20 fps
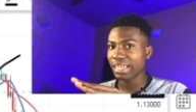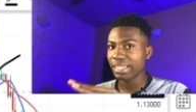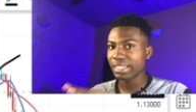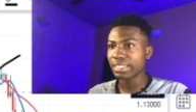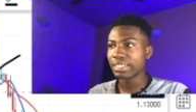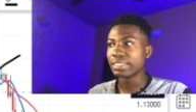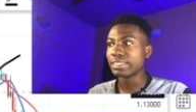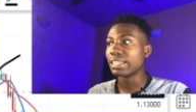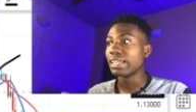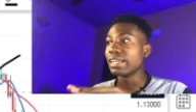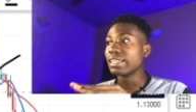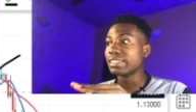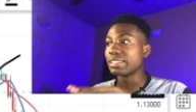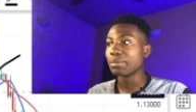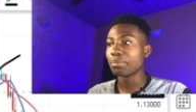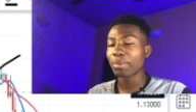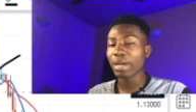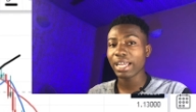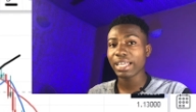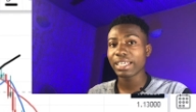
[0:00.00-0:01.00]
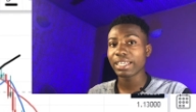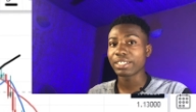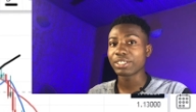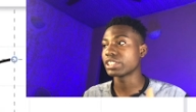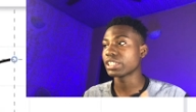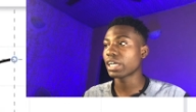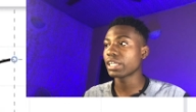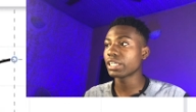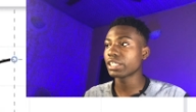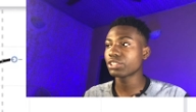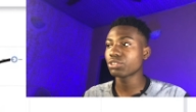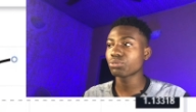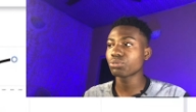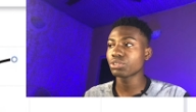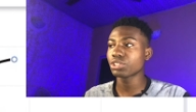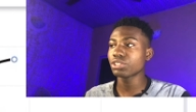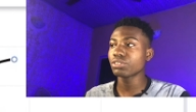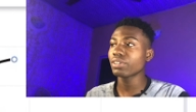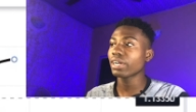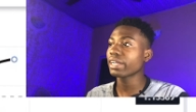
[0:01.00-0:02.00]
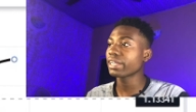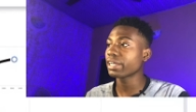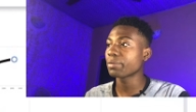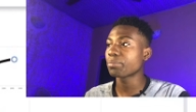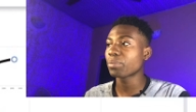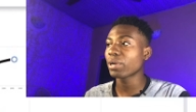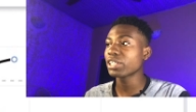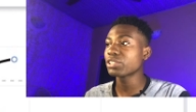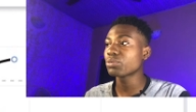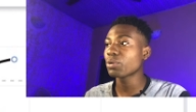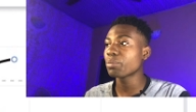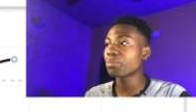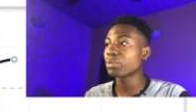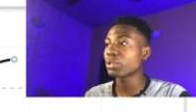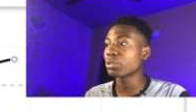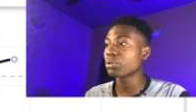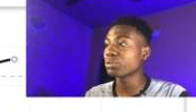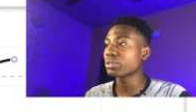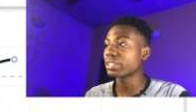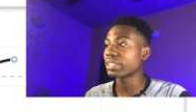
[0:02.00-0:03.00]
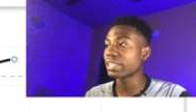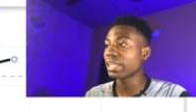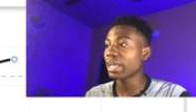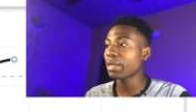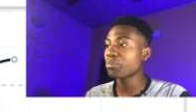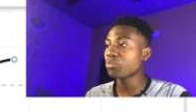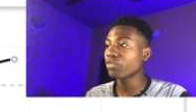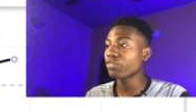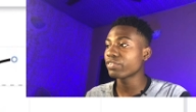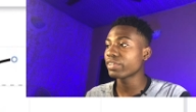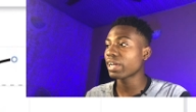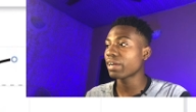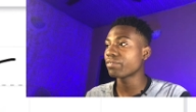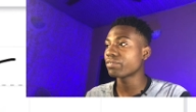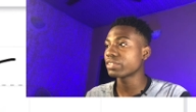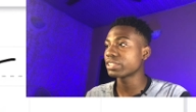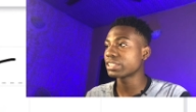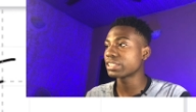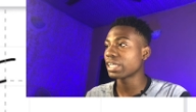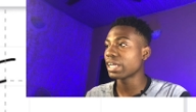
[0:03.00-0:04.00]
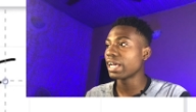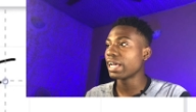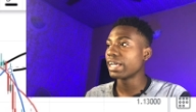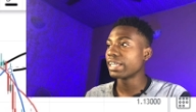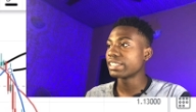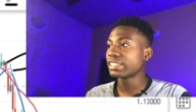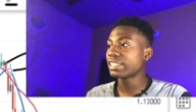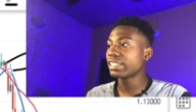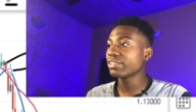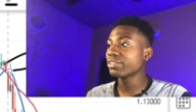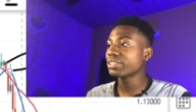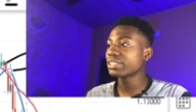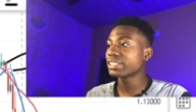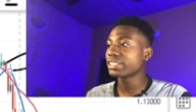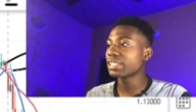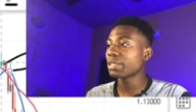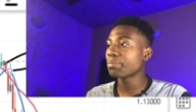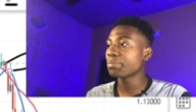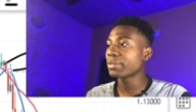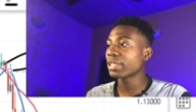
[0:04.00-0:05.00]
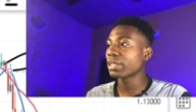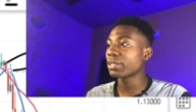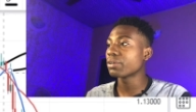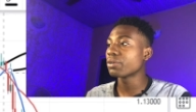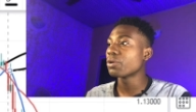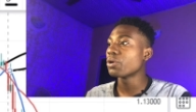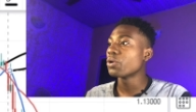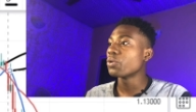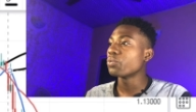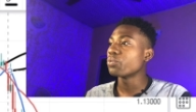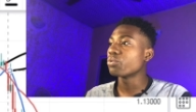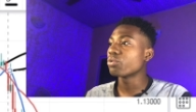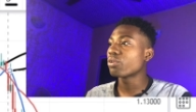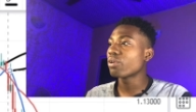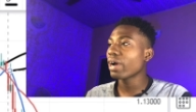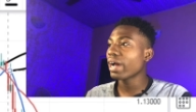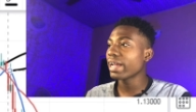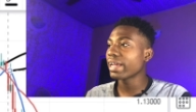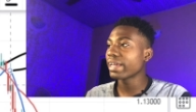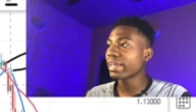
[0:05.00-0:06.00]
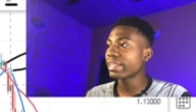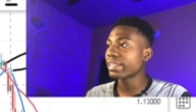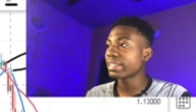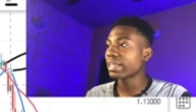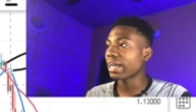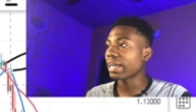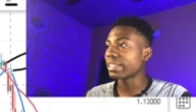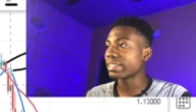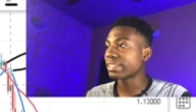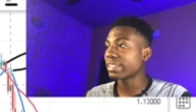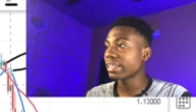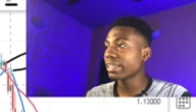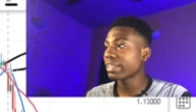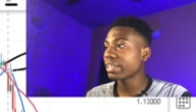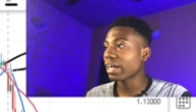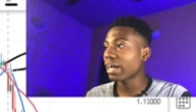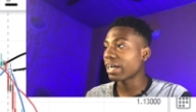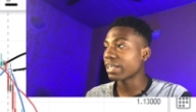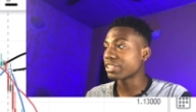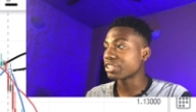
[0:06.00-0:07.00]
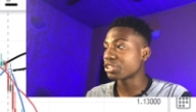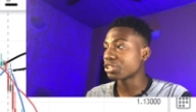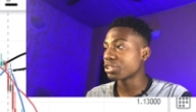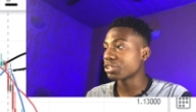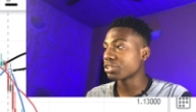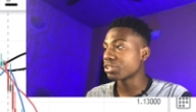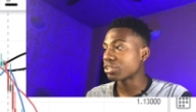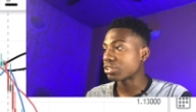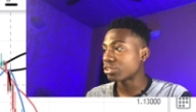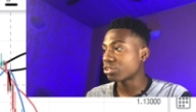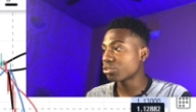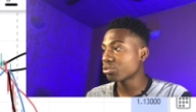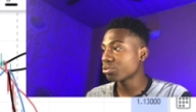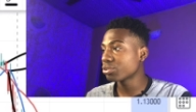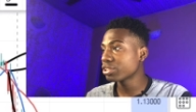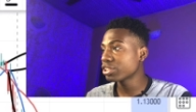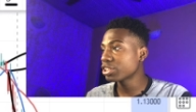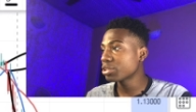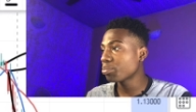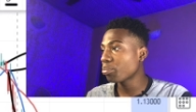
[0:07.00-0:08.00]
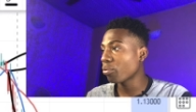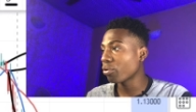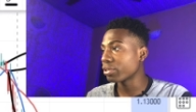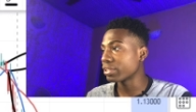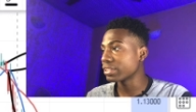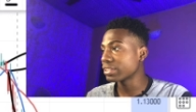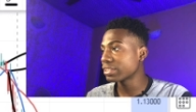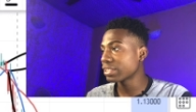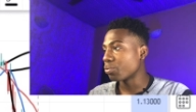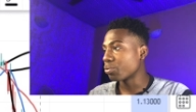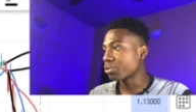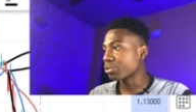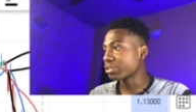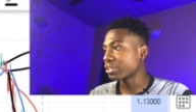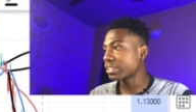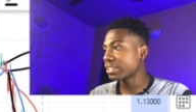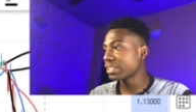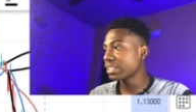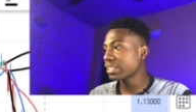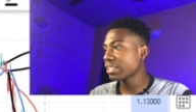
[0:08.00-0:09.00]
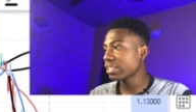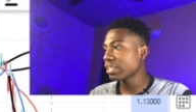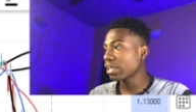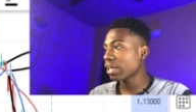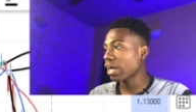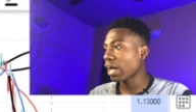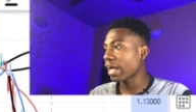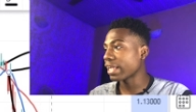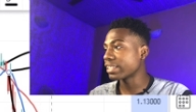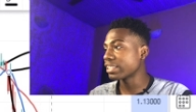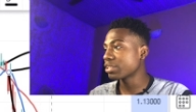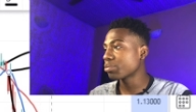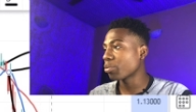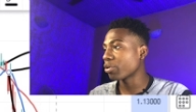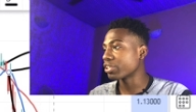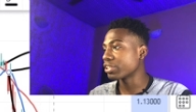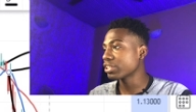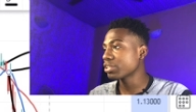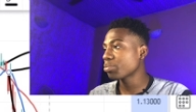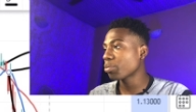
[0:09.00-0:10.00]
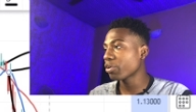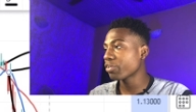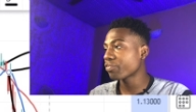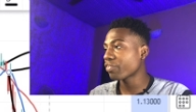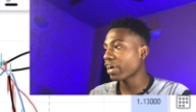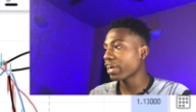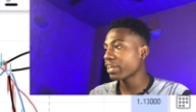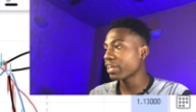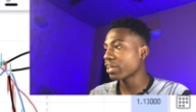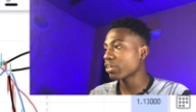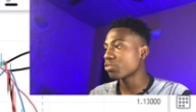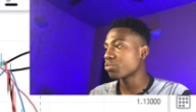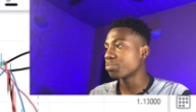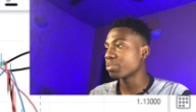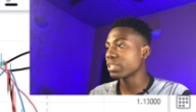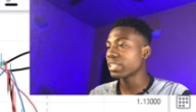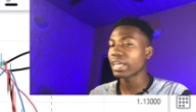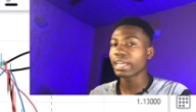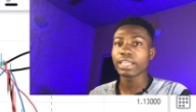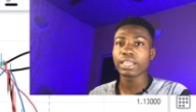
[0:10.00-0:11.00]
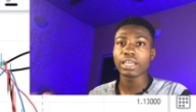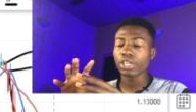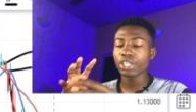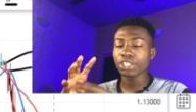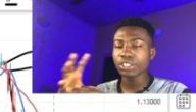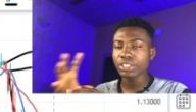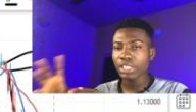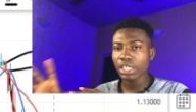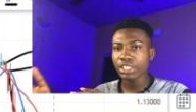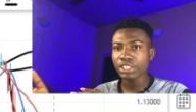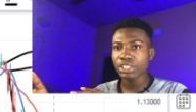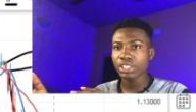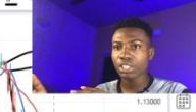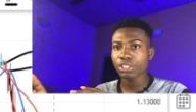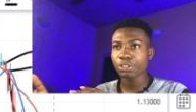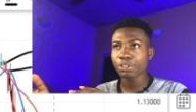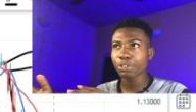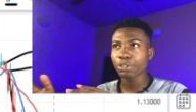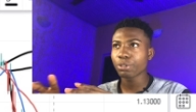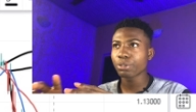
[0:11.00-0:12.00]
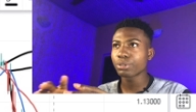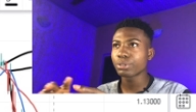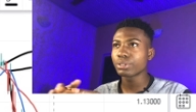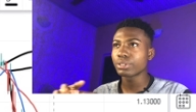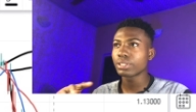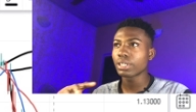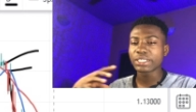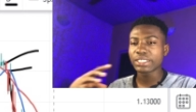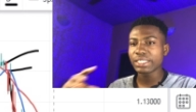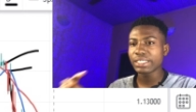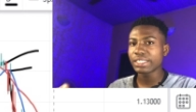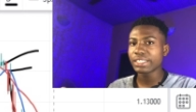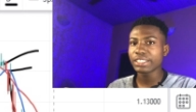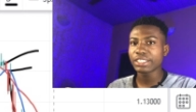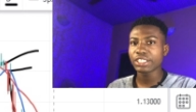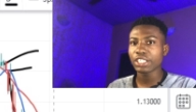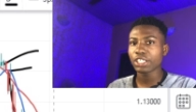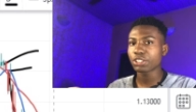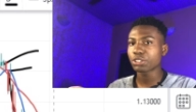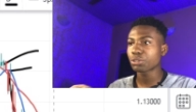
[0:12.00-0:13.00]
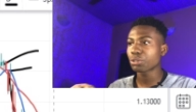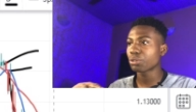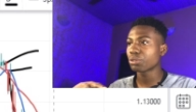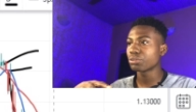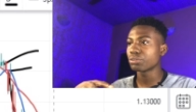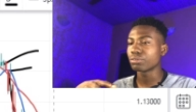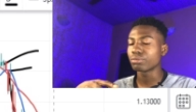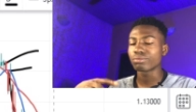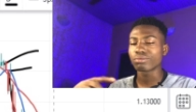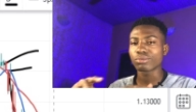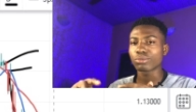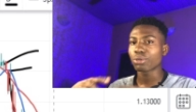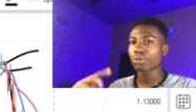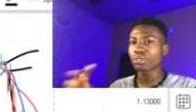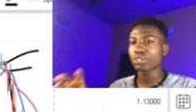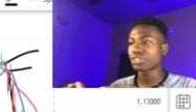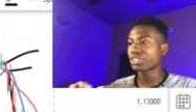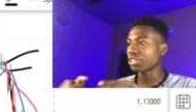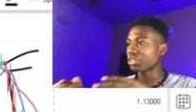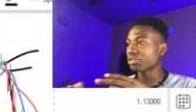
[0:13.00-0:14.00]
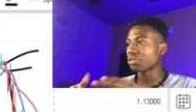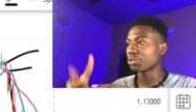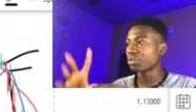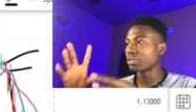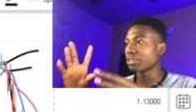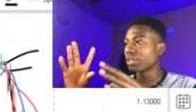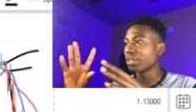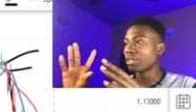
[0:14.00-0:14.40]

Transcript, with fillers: in the markets and as you can see right here price went below the 9 moving average still the same thing we go ahead and take our trade to this point we could see at this point this point right here could be like asian session sydney session tokyo session